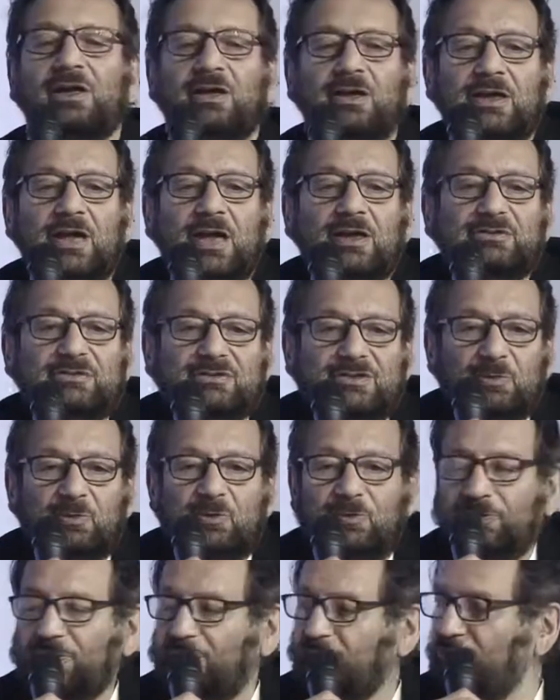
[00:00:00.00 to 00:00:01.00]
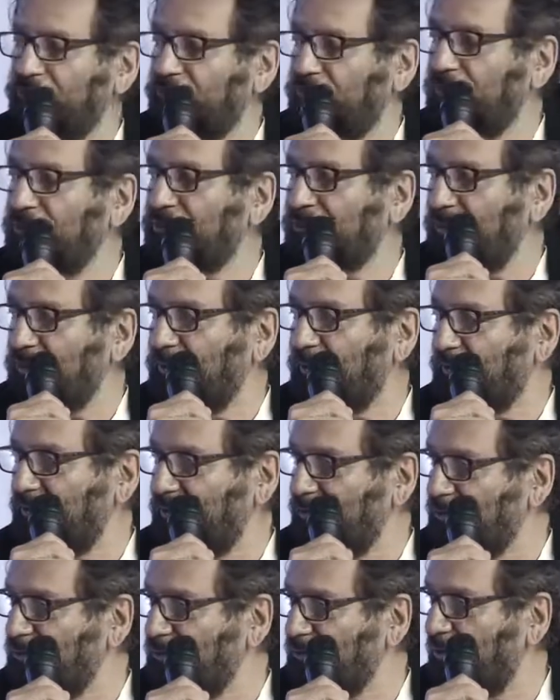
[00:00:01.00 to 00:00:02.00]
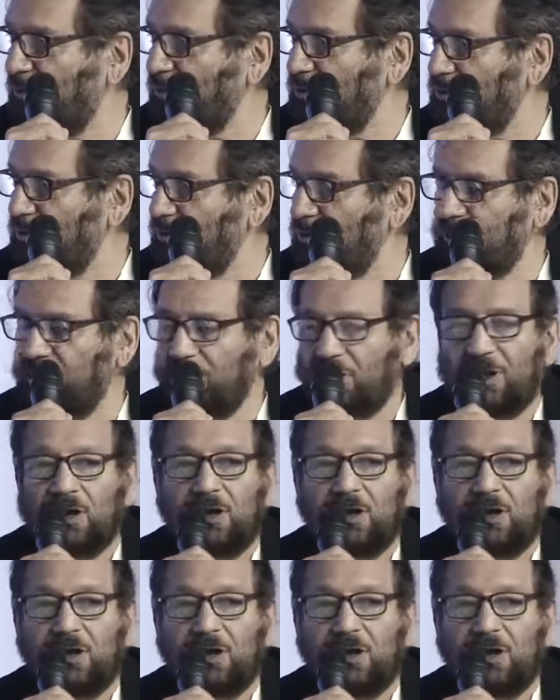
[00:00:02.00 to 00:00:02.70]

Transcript: Yes, some of it is good, some of it is not good.